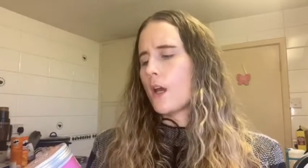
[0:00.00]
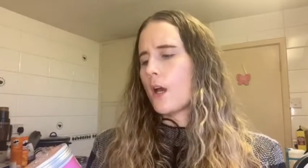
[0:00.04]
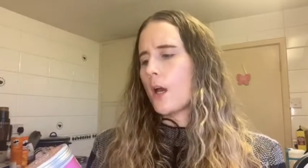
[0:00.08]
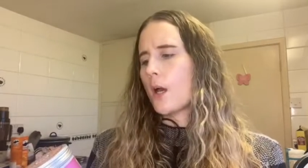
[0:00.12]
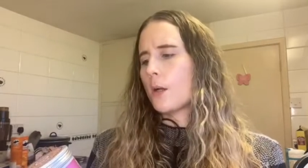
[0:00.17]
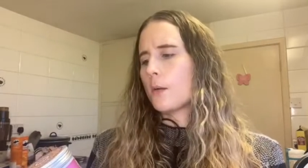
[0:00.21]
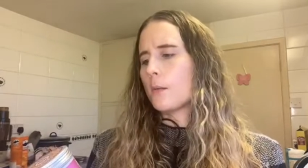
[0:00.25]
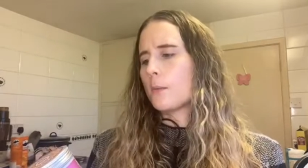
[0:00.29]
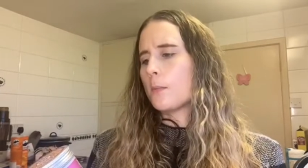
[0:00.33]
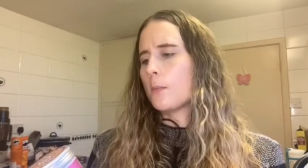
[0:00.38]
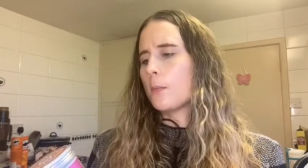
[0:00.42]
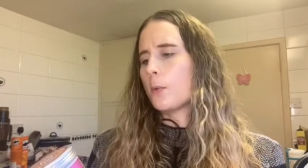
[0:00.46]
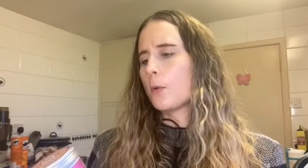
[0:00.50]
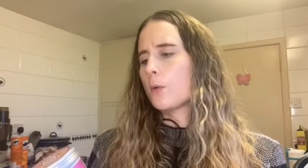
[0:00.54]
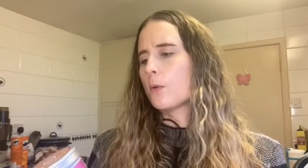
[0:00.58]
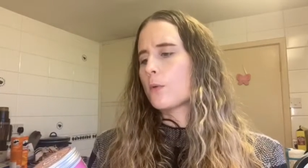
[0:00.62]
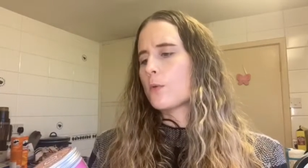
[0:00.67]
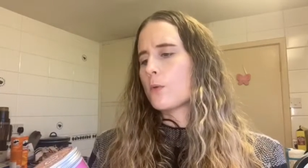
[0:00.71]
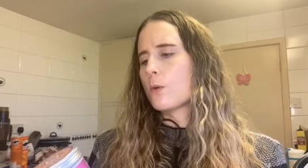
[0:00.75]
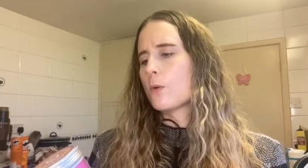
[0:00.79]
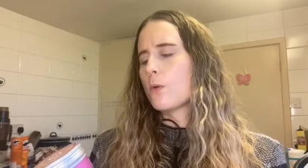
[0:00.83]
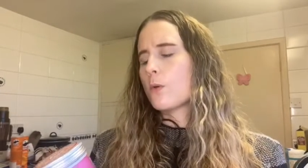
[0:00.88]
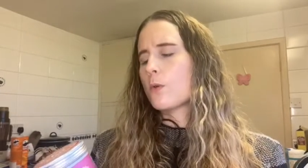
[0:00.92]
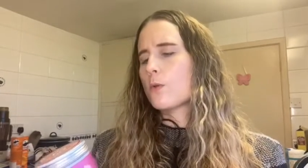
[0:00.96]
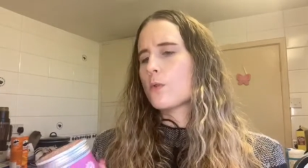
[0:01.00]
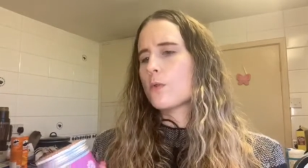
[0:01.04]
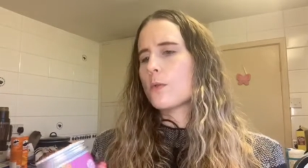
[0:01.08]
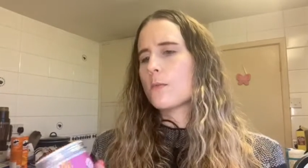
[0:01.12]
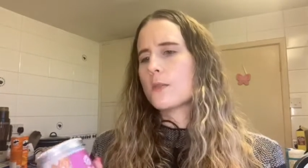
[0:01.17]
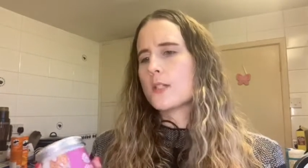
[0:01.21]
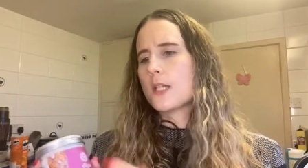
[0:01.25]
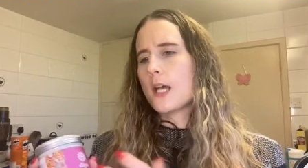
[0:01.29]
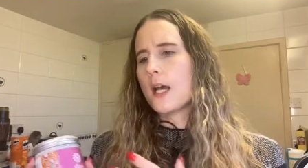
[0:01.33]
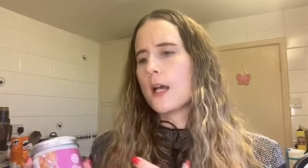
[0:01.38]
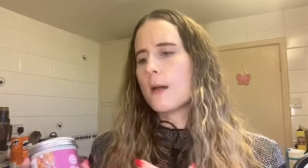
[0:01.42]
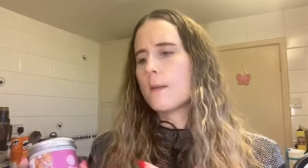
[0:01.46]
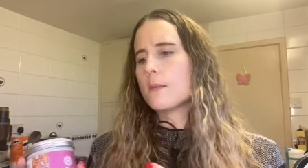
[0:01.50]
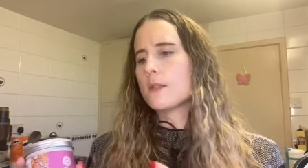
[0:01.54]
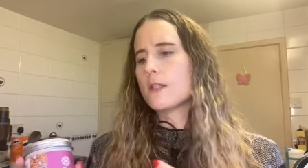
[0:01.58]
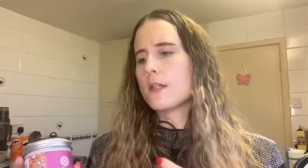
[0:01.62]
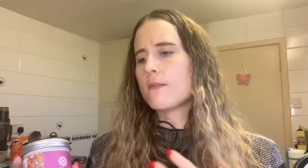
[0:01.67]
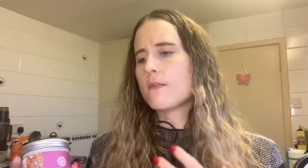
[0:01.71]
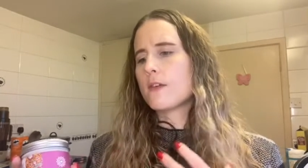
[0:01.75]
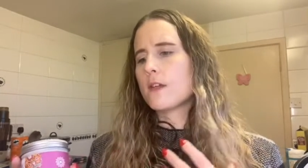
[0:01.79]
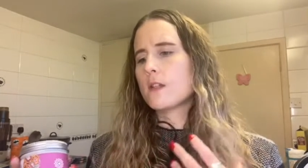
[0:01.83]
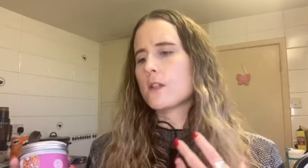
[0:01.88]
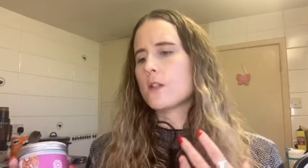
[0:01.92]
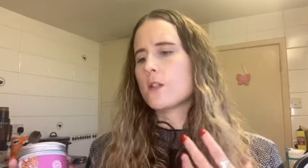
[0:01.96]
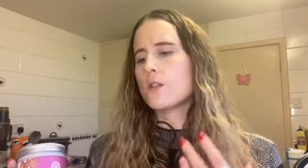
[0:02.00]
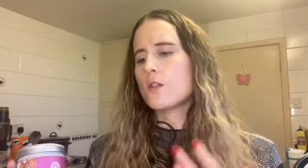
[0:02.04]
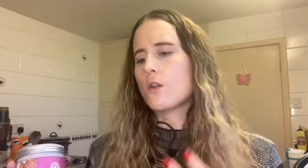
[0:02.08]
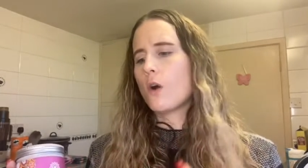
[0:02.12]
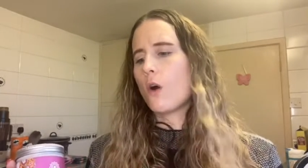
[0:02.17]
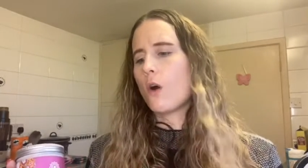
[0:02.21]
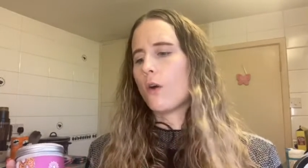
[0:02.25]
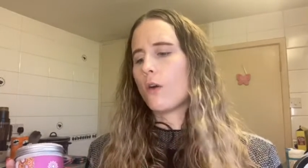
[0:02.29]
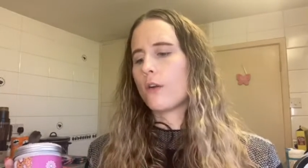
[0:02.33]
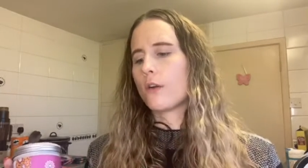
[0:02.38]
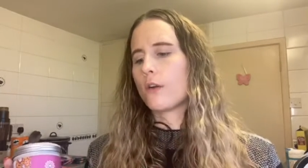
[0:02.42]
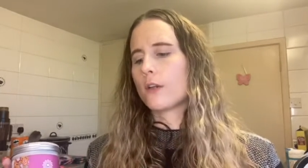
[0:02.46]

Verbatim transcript: But sometimes if it's not